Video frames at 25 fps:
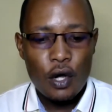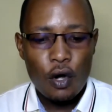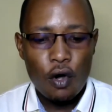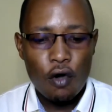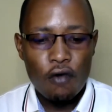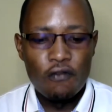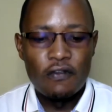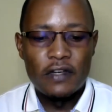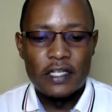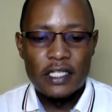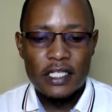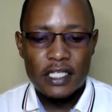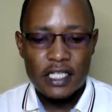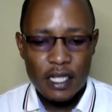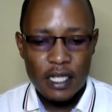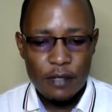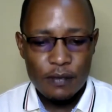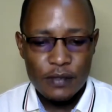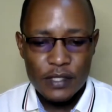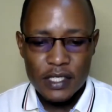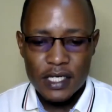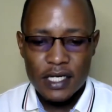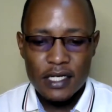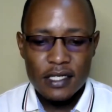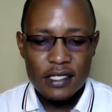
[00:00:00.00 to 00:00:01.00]
over
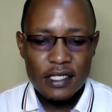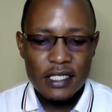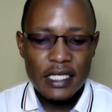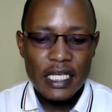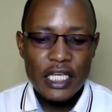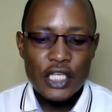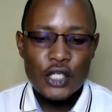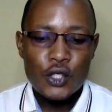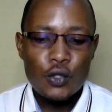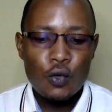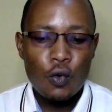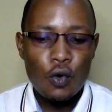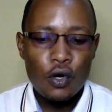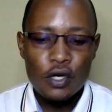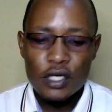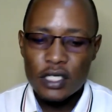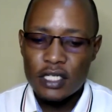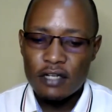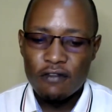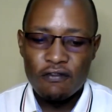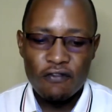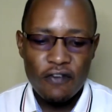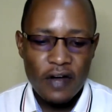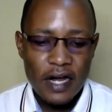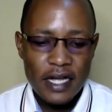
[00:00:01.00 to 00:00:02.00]
substance is what
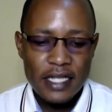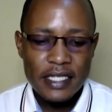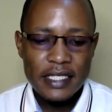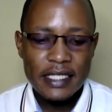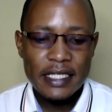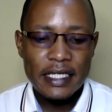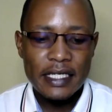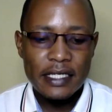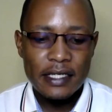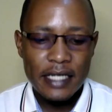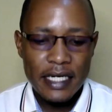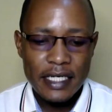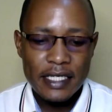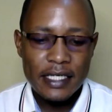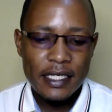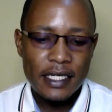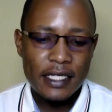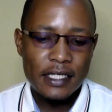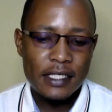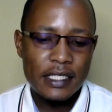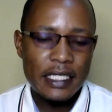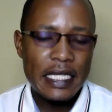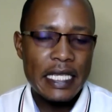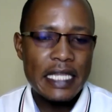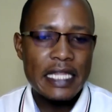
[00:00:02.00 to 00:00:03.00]
defines
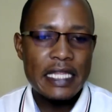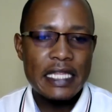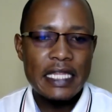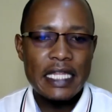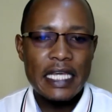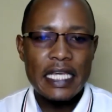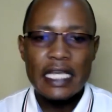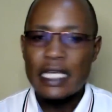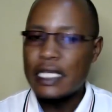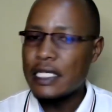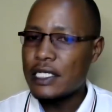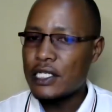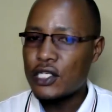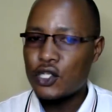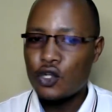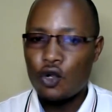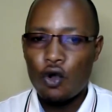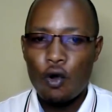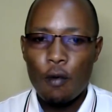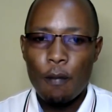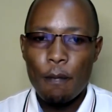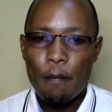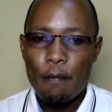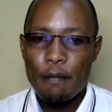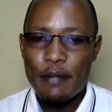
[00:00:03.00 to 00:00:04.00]
greatness in these
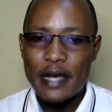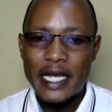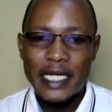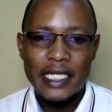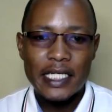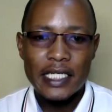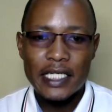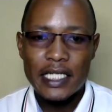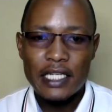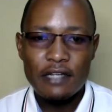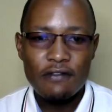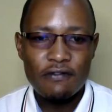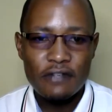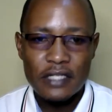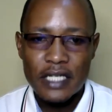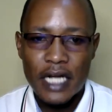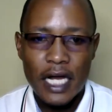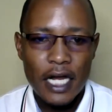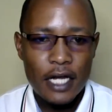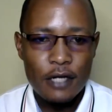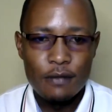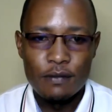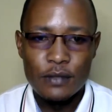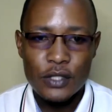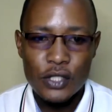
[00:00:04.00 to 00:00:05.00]
competitive
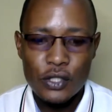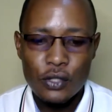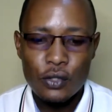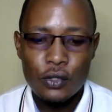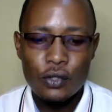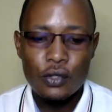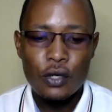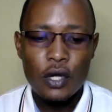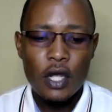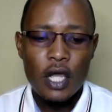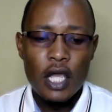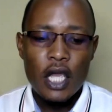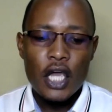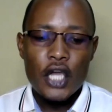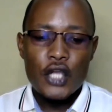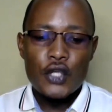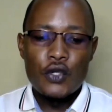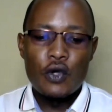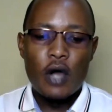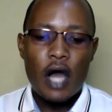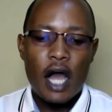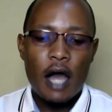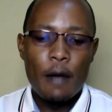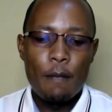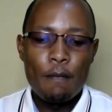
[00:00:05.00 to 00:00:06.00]
times. So
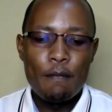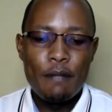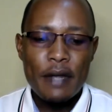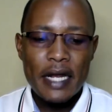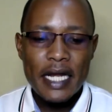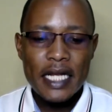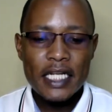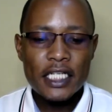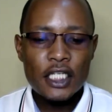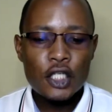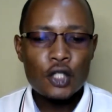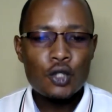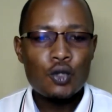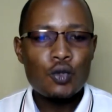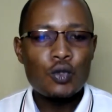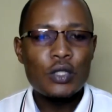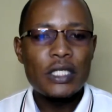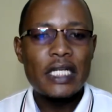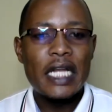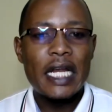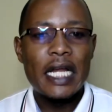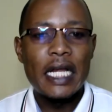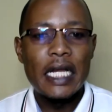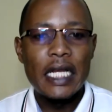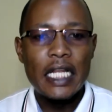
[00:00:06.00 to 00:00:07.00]
your ability to
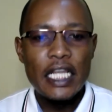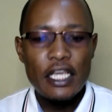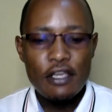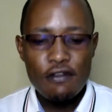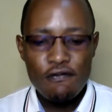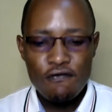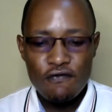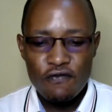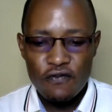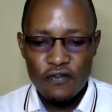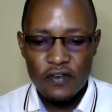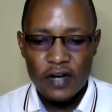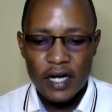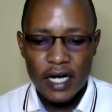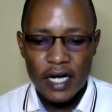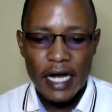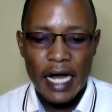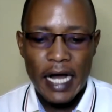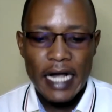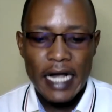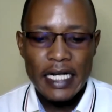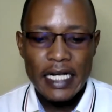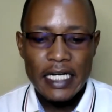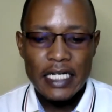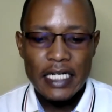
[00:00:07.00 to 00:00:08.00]
deliver
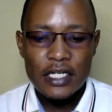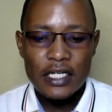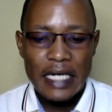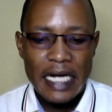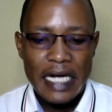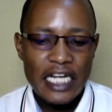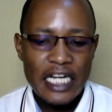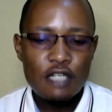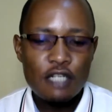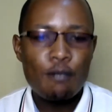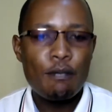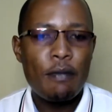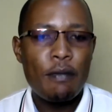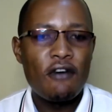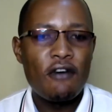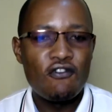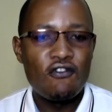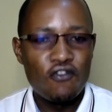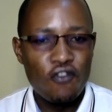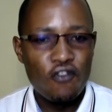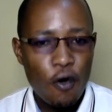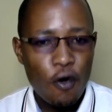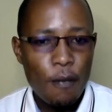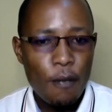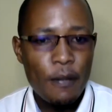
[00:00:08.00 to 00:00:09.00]
a great
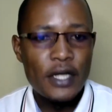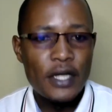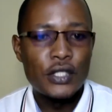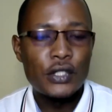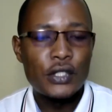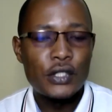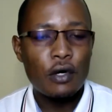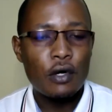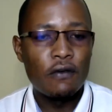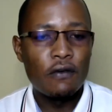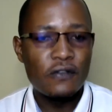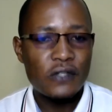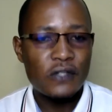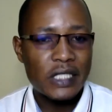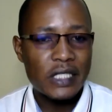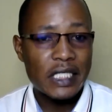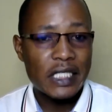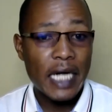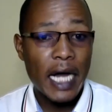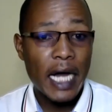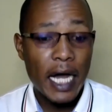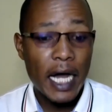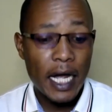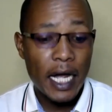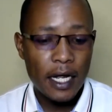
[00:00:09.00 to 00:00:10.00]
performance of
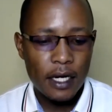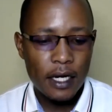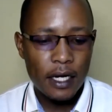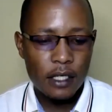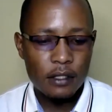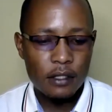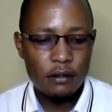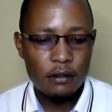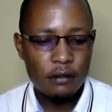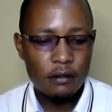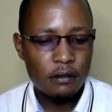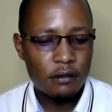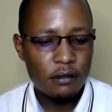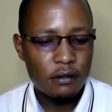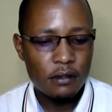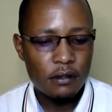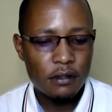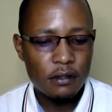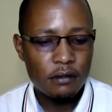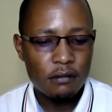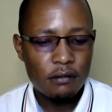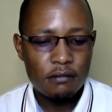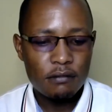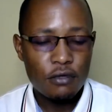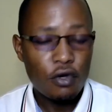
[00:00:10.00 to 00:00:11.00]
style
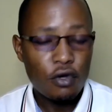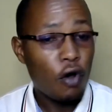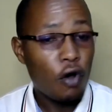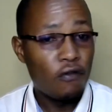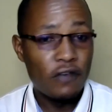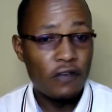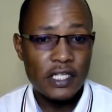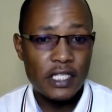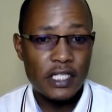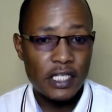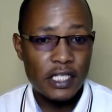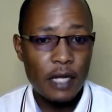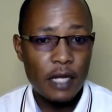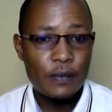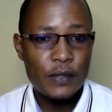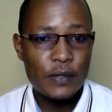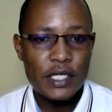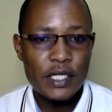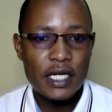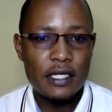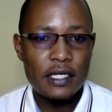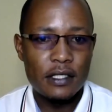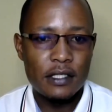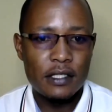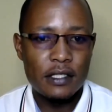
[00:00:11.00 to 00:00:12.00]
over
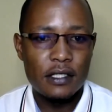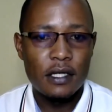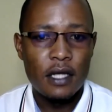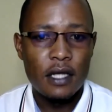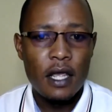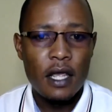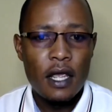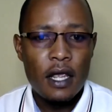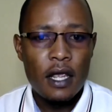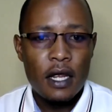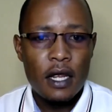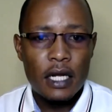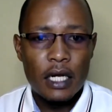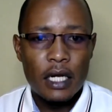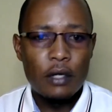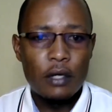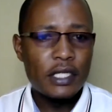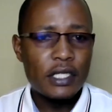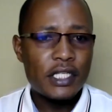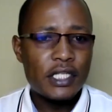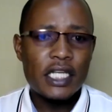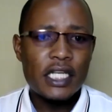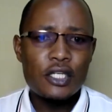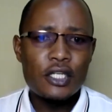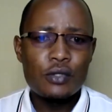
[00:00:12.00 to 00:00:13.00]
substance. Now
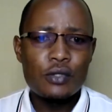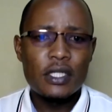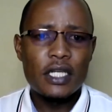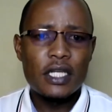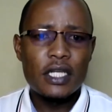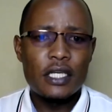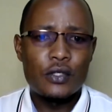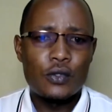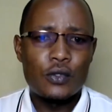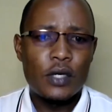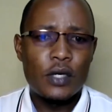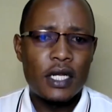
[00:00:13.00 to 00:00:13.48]
listen to this.